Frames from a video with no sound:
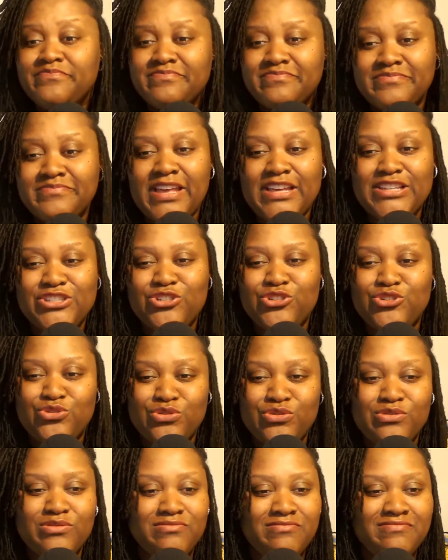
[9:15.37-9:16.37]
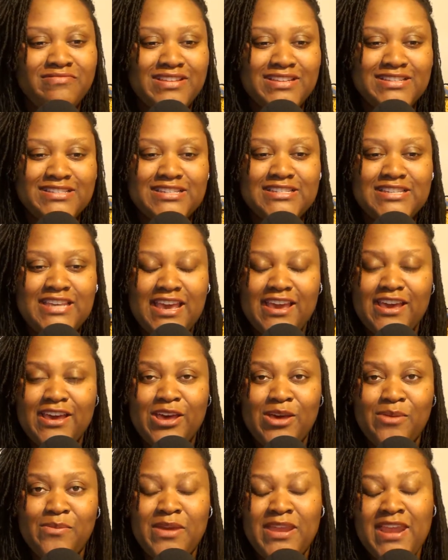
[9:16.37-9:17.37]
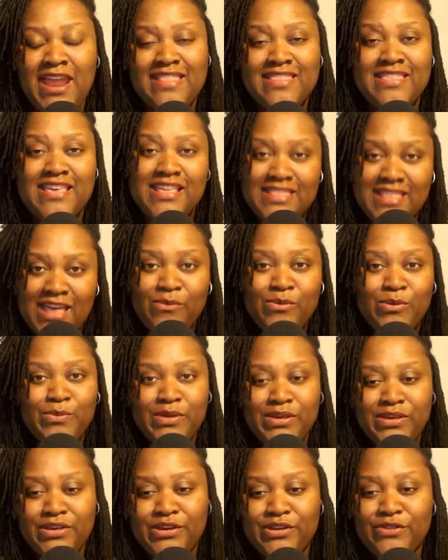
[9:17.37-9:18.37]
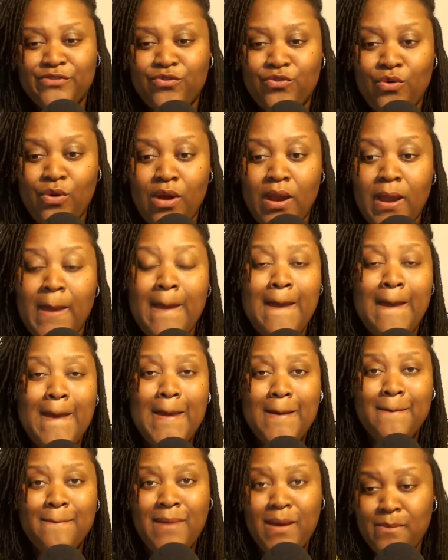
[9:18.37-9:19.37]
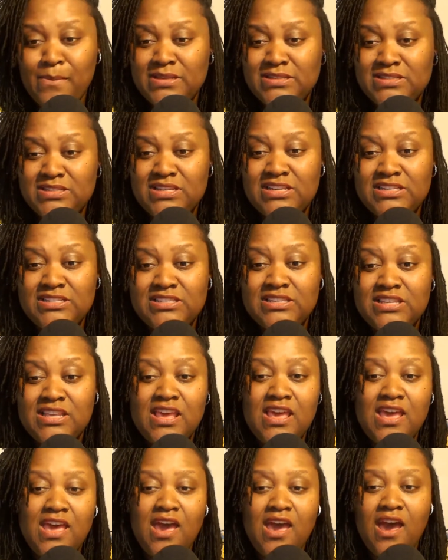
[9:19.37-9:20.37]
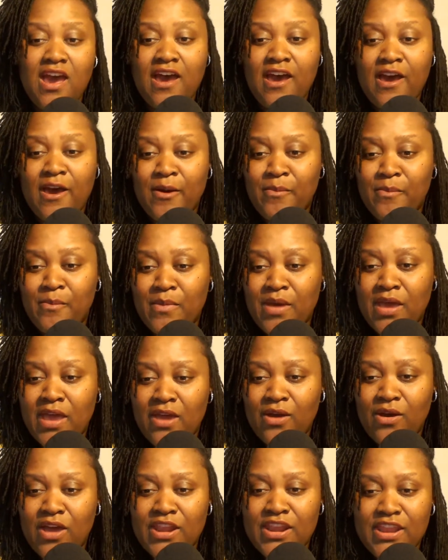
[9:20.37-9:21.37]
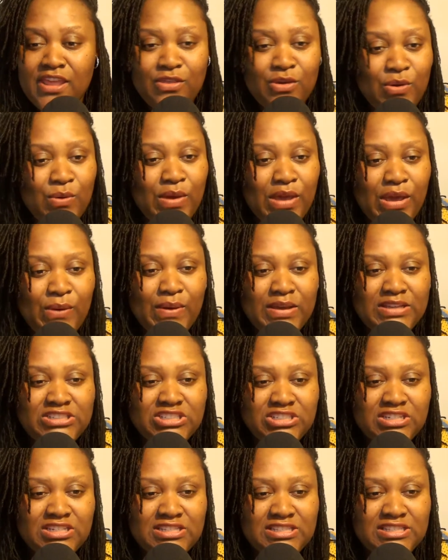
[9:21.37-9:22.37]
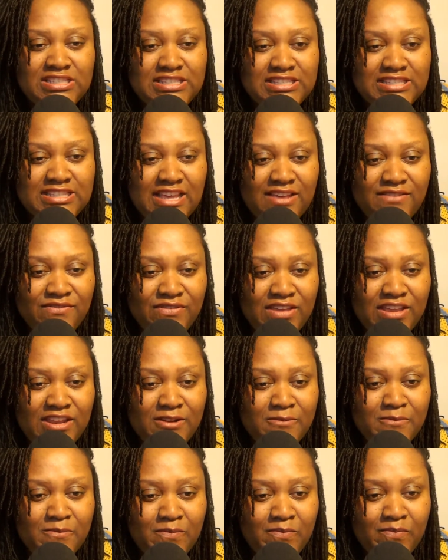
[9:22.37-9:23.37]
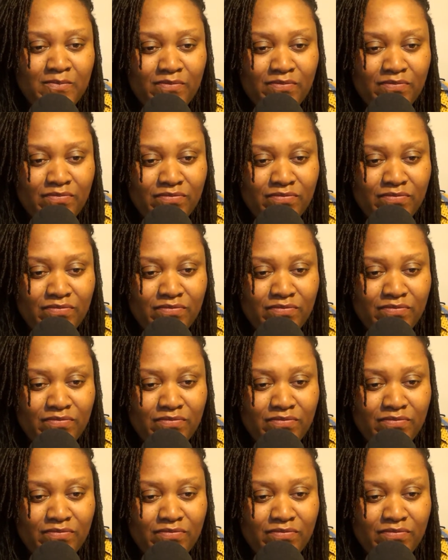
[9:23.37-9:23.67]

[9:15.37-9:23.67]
That's the truth. It's a tech hub, and I think that would be good for my business. Another quick question, Stefan.